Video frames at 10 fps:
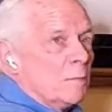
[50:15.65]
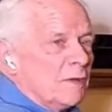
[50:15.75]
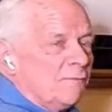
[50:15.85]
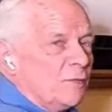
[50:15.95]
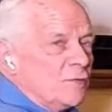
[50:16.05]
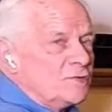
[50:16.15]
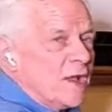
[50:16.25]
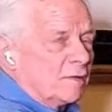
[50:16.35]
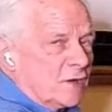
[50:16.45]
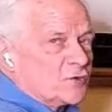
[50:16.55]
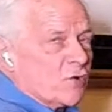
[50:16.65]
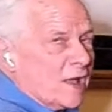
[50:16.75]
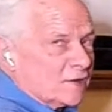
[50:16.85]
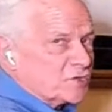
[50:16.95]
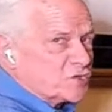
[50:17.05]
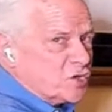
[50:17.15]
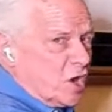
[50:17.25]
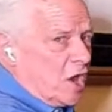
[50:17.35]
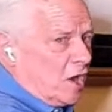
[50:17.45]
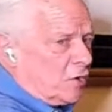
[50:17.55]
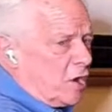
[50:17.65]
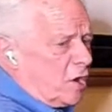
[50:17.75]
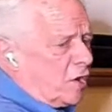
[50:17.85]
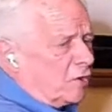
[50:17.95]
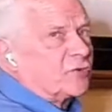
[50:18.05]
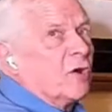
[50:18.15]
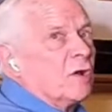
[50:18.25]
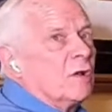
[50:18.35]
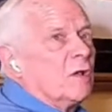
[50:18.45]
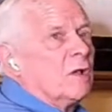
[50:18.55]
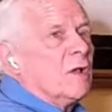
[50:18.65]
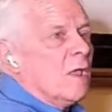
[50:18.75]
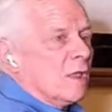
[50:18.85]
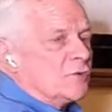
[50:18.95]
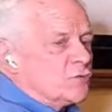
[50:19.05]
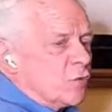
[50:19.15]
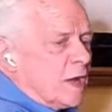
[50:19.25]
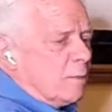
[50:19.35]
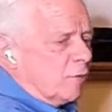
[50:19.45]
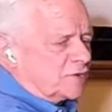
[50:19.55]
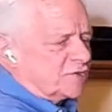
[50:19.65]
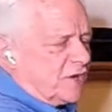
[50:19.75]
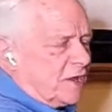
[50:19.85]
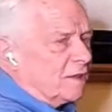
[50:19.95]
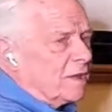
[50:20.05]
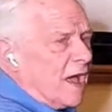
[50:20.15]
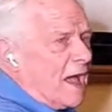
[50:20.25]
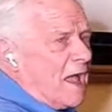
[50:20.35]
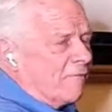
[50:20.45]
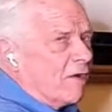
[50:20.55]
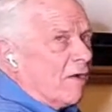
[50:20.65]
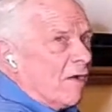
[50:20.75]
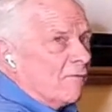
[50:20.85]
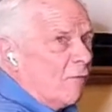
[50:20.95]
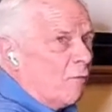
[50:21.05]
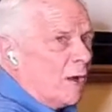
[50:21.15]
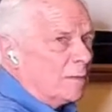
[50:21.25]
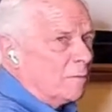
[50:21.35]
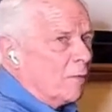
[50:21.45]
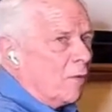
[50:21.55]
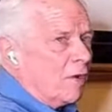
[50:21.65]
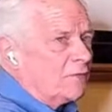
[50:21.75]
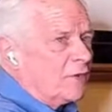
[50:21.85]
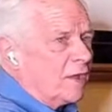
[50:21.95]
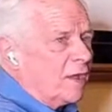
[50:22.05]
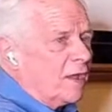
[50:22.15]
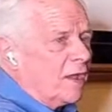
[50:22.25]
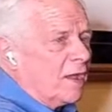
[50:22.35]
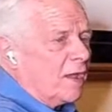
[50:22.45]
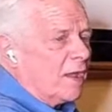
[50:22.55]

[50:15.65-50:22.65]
But if you dare to try to sing it, the dream will stay alive for one more day.